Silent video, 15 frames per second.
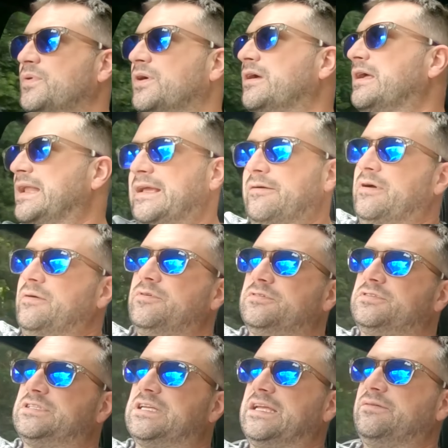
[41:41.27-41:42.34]
But anyway,
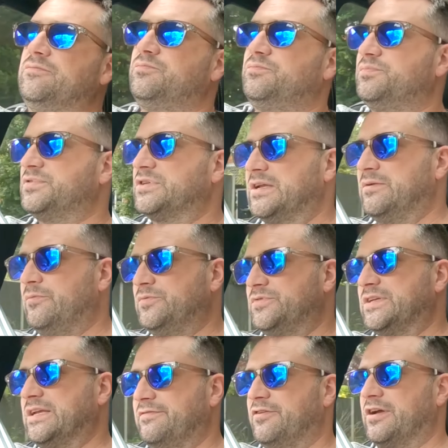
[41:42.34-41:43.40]
we'll see, see,
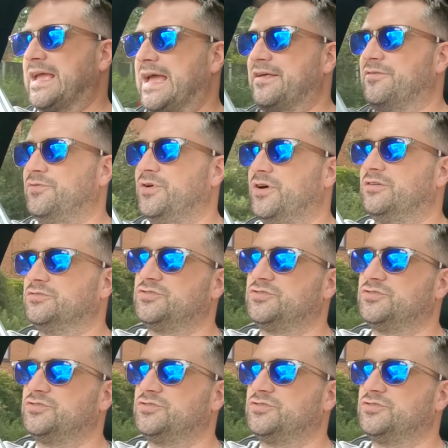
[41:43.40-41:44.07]
see if I can or not.